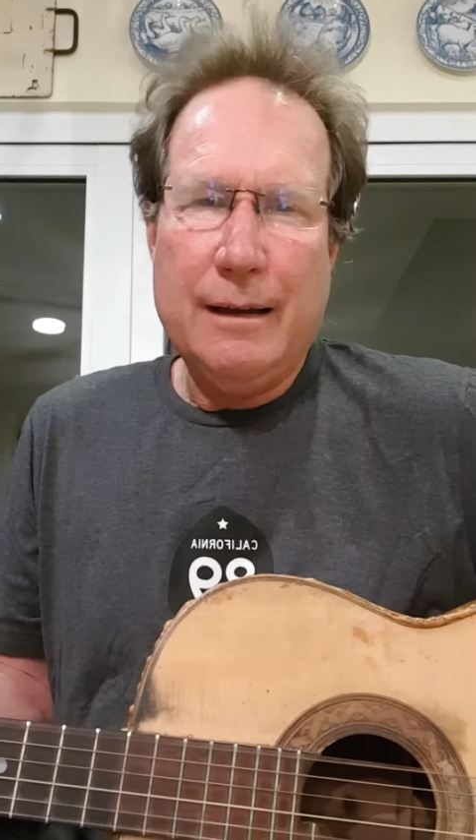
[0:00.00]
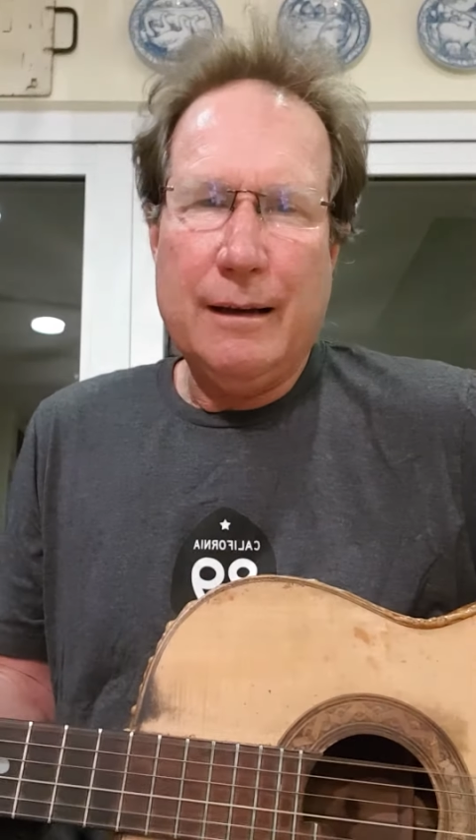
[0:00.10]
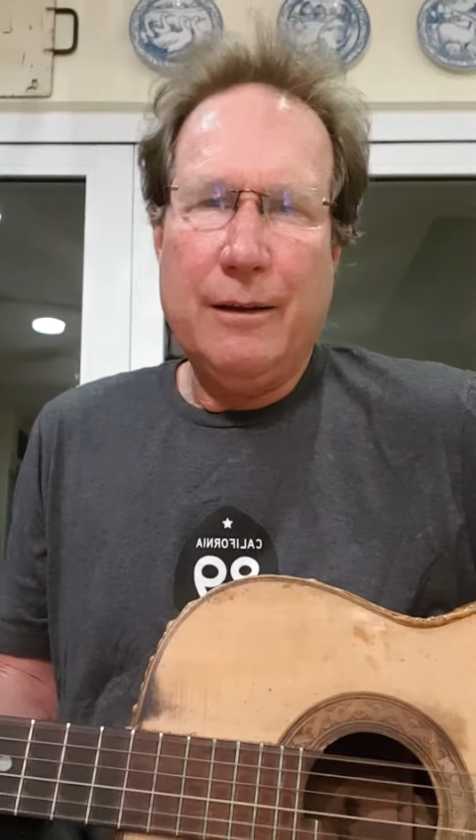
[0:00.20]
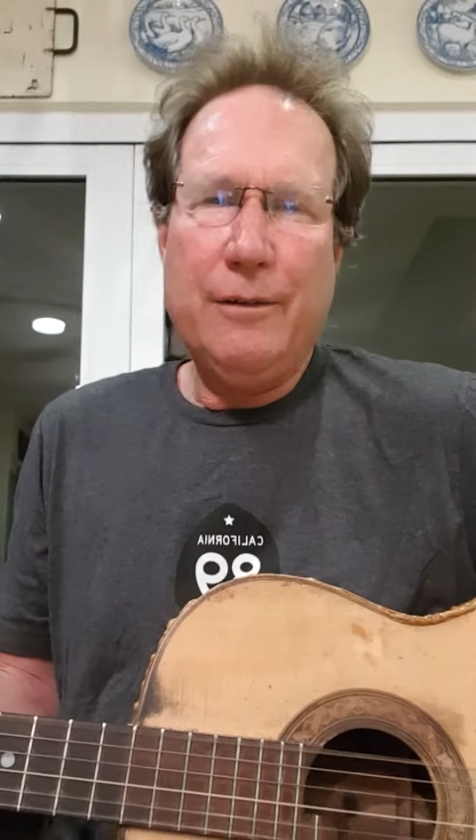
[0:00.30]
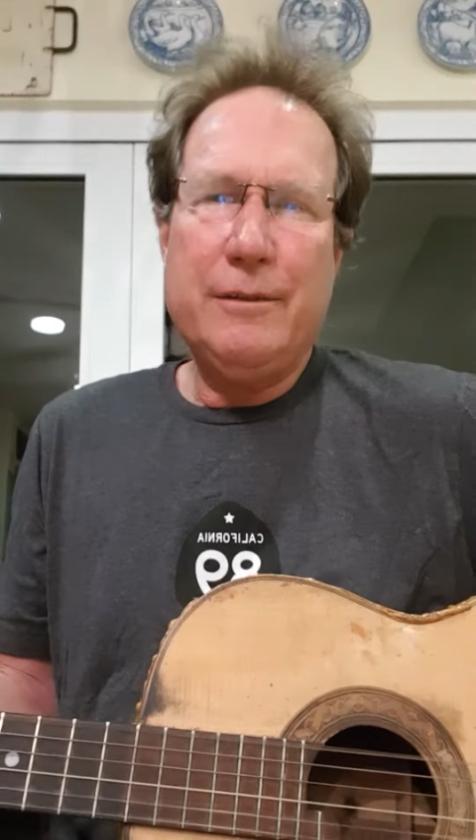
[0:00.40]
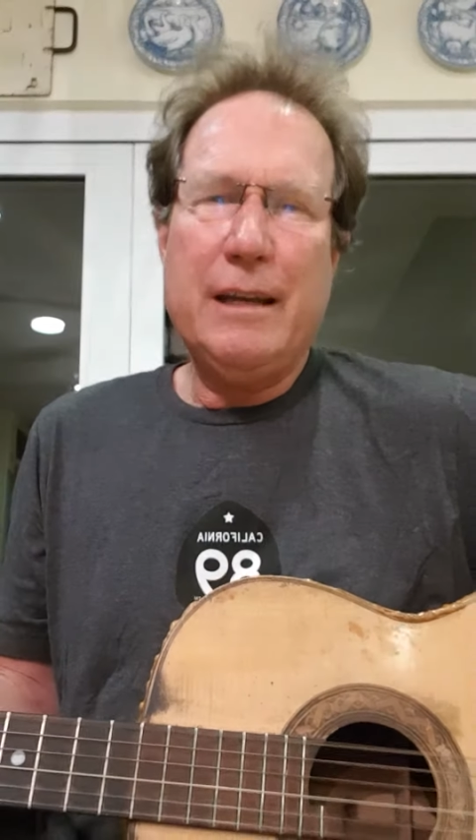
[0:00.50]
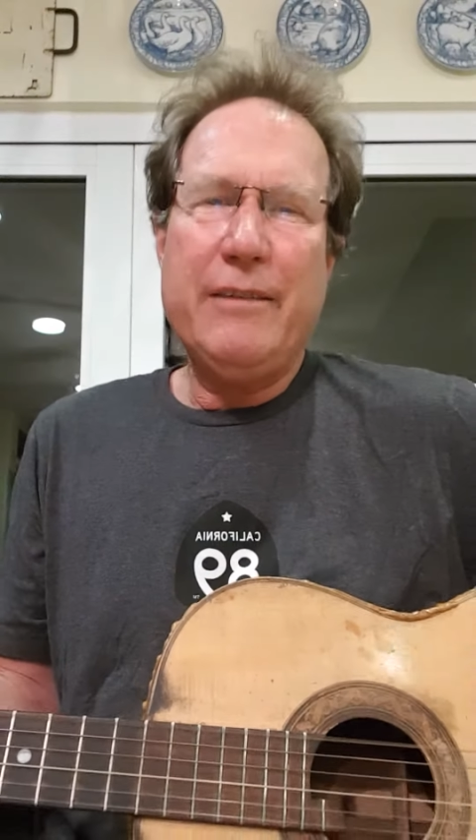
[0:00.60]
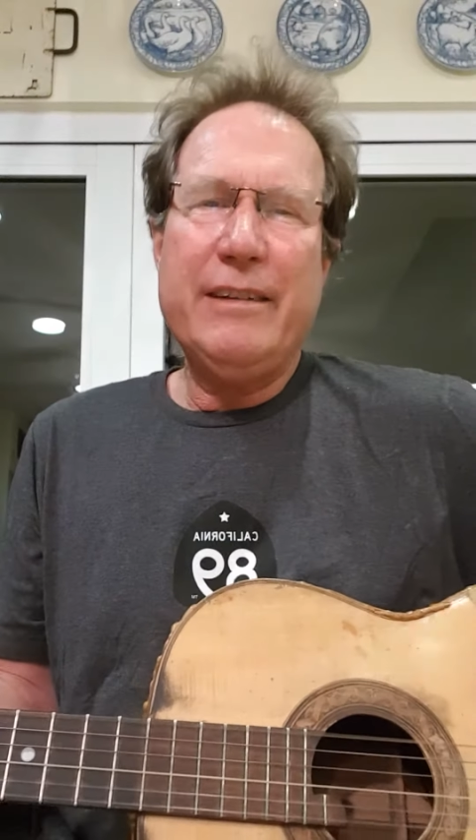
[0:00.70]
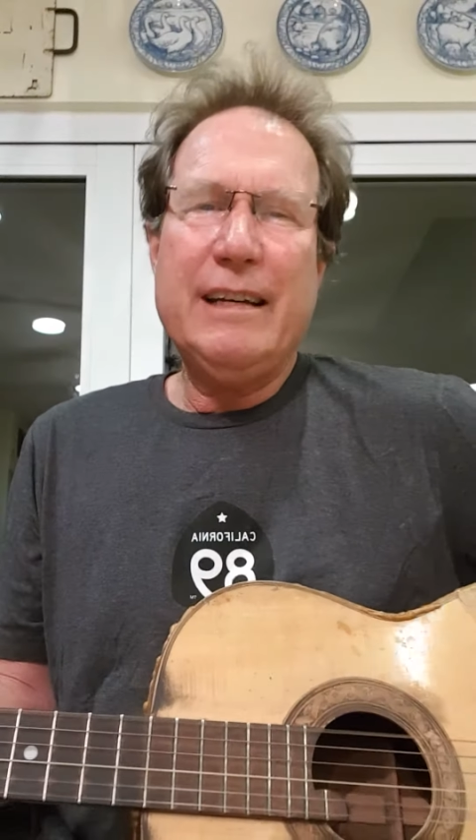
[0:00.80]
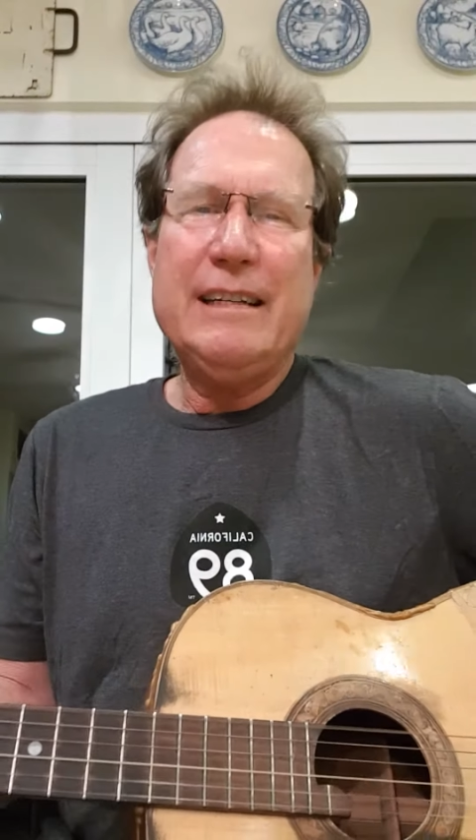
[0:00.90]
Hello,
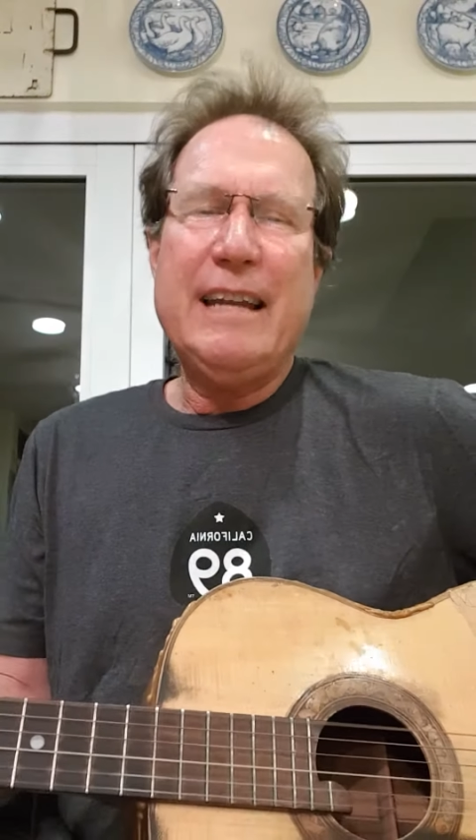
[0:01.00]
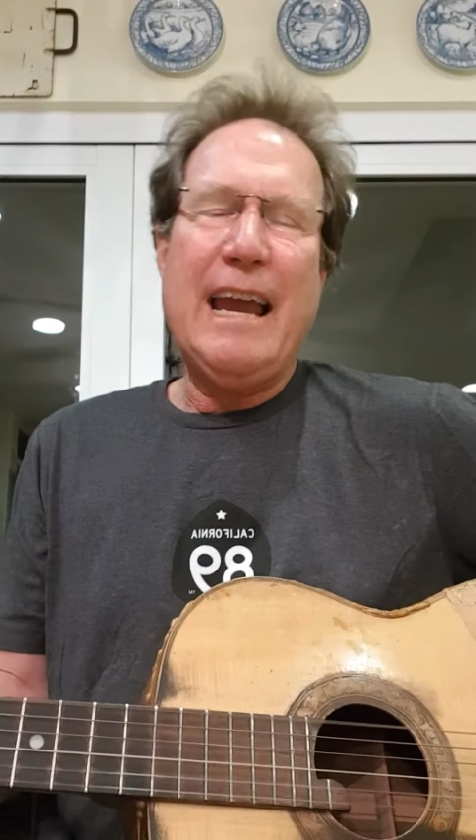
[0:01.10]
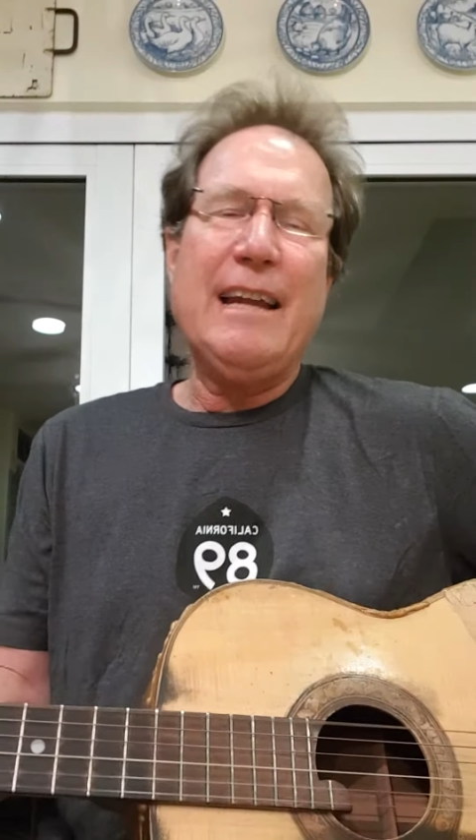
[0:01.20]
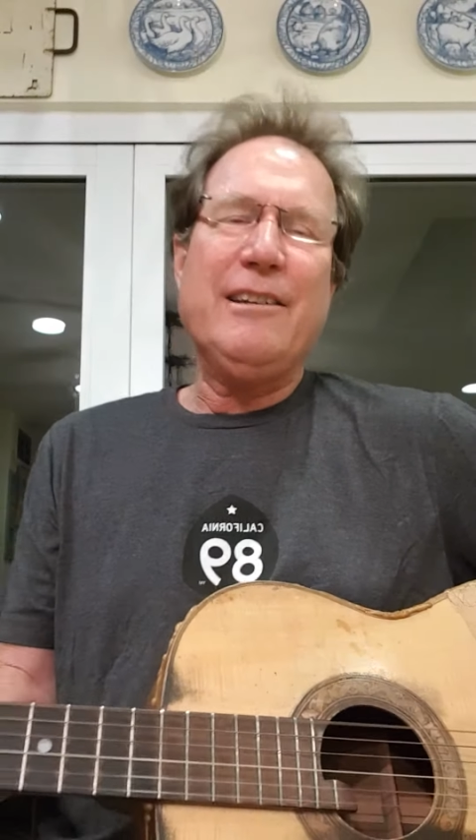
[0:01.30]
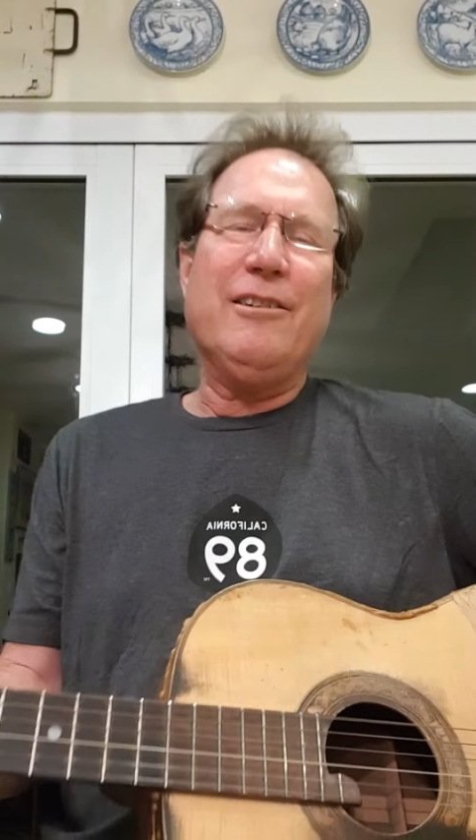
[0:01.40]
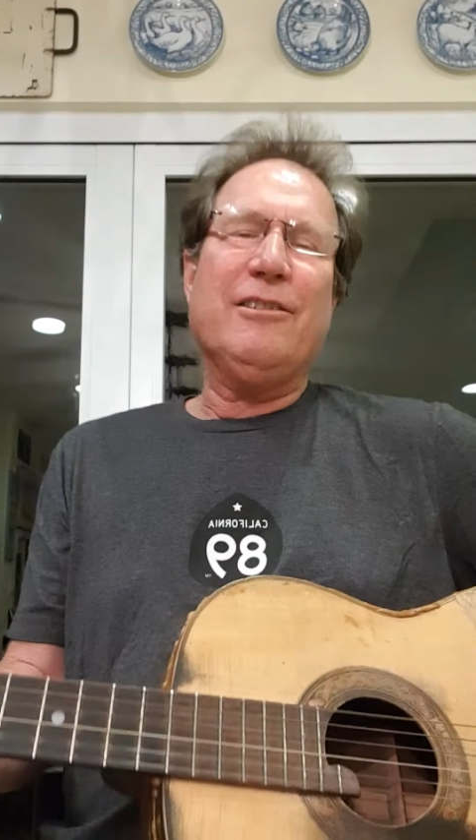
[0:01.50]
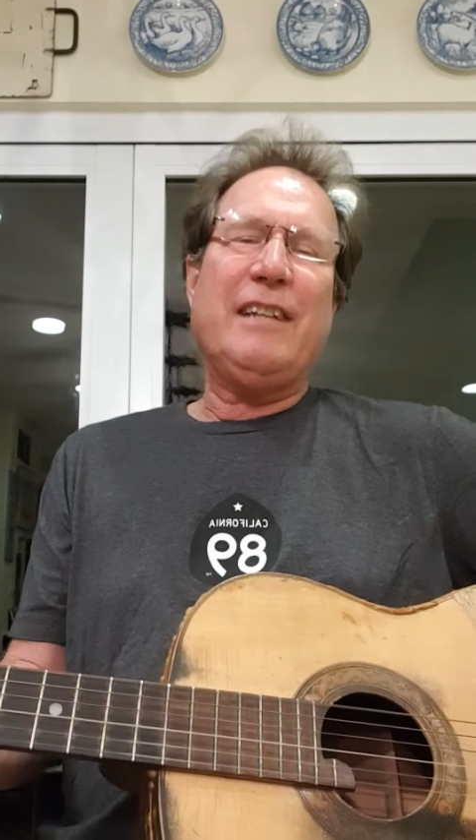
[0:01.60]
Devin and Daniel.